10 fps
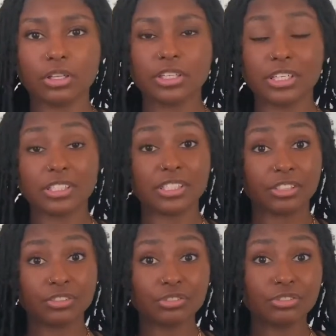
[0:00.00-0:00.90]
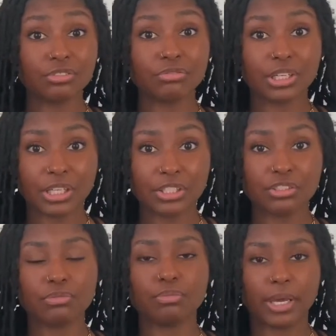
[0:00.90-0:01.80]
the essentials you need to
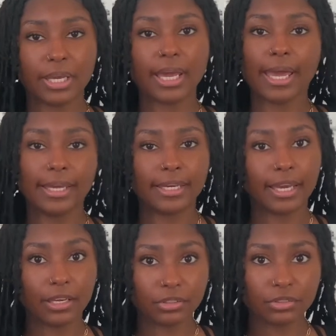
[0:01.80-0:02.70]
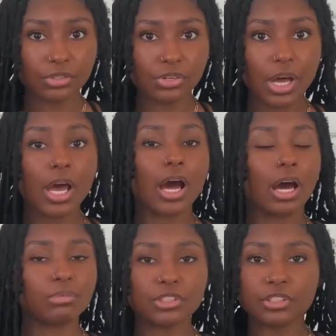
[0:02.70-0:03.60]
make a candle. I'm
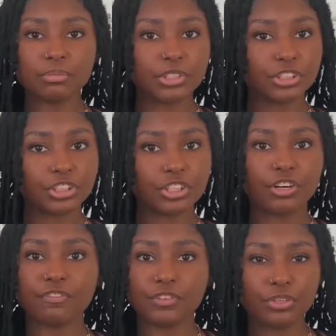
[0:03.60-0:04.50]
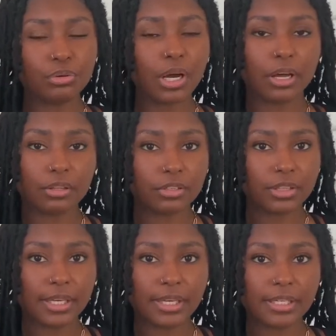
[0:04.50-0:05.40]
just gonna mention a few other
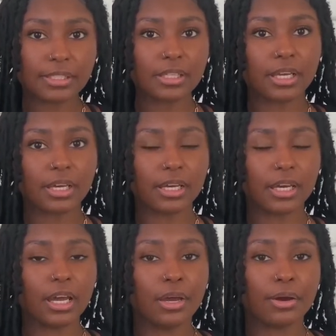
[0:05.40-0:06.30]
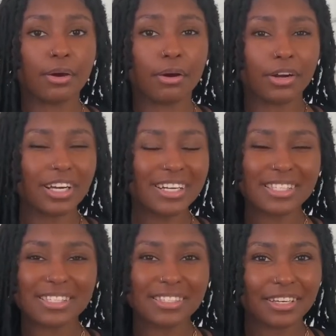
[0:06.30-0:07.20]
things that are not
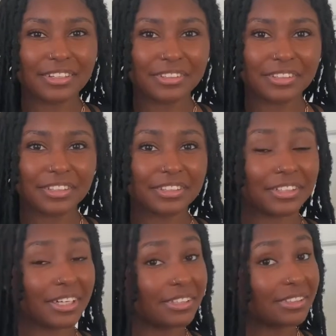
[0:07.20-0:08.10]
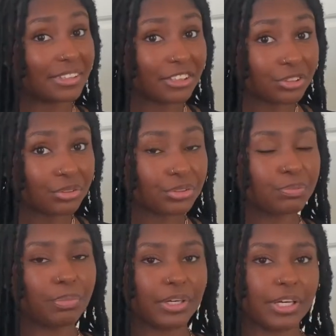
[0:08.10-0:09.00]
necessarily essentials,
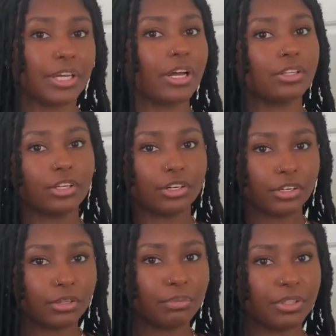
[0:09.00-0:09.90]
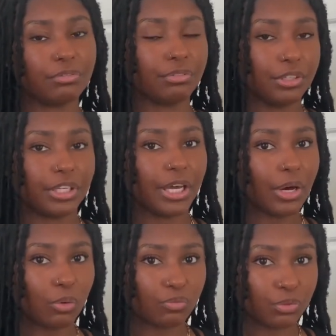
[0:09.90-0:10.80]
but they're gonna be really
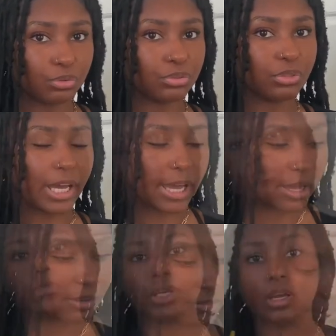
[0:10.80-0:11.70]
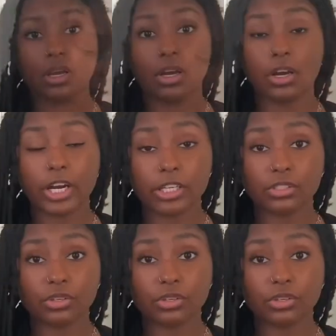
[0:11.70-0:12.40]
helpful to have. All right, so